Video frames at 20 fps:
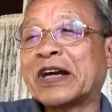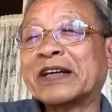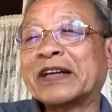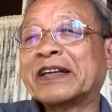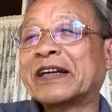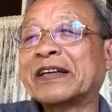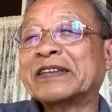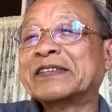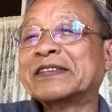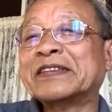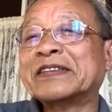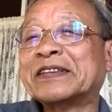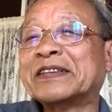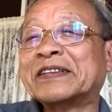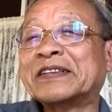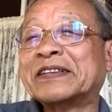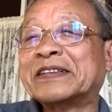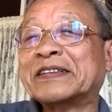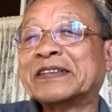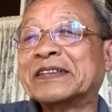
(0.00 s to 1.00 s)
And then
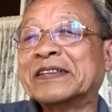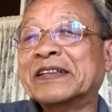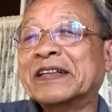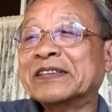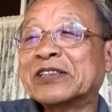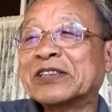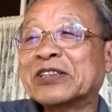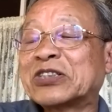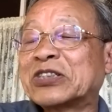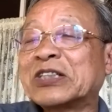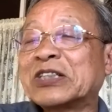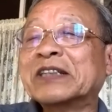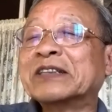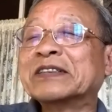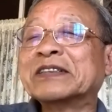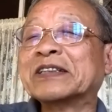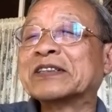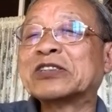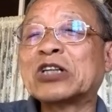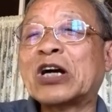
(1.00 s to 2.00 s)
uh, just
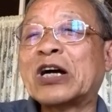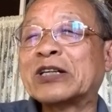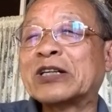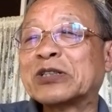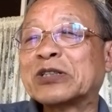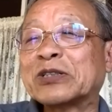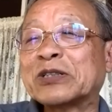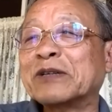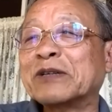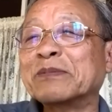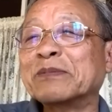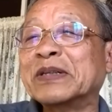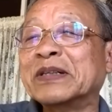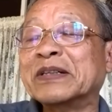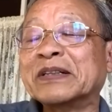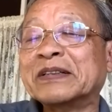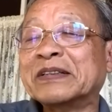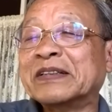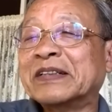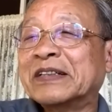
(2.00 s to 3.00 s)
seeing the charge give
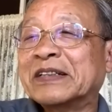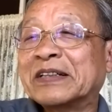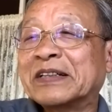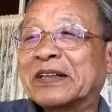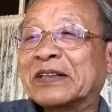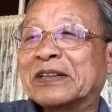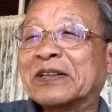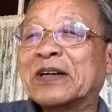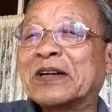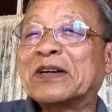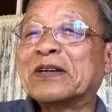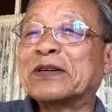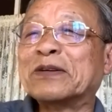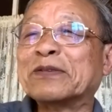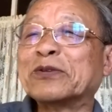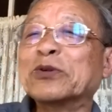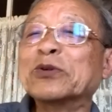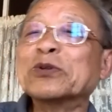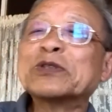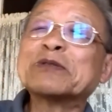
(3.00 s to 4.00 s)
me a lot
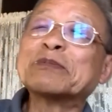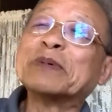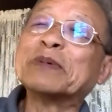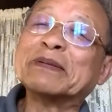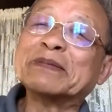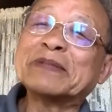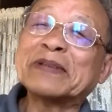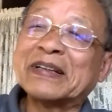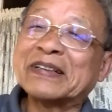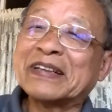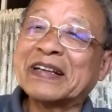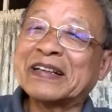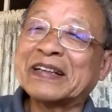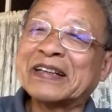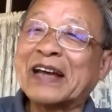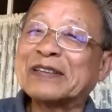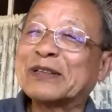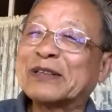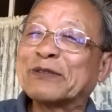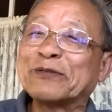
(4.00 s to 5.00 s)
of goosebumps. And then
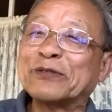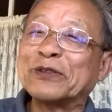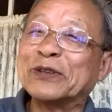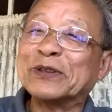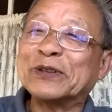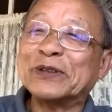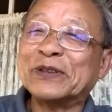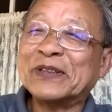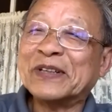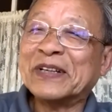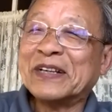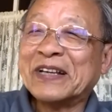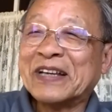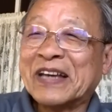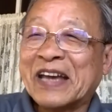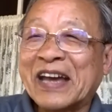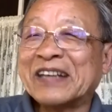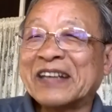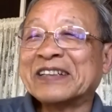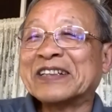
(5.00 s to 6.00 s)
I just feel
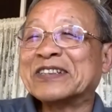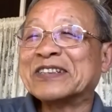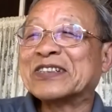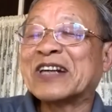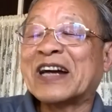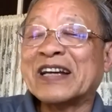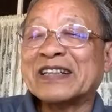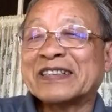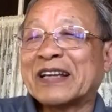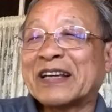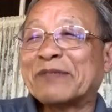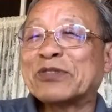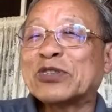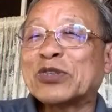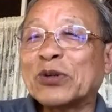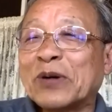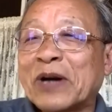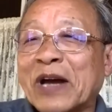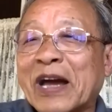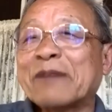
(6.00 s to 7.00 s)
energized. I'm
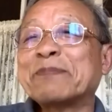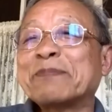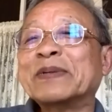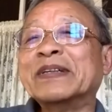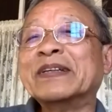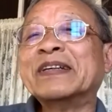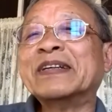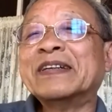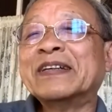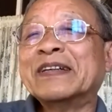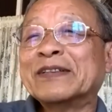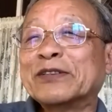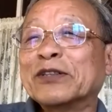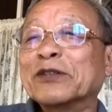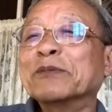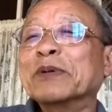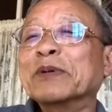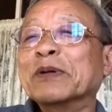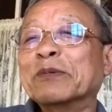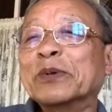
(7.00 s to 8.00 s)
so happy
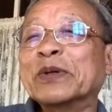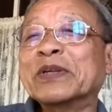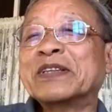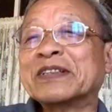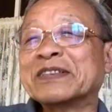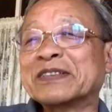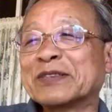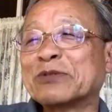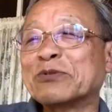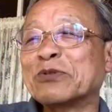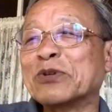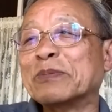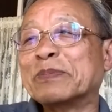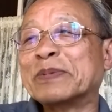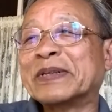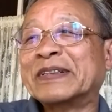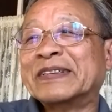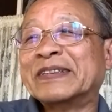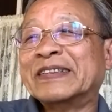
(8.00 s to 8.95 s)
to be with this group.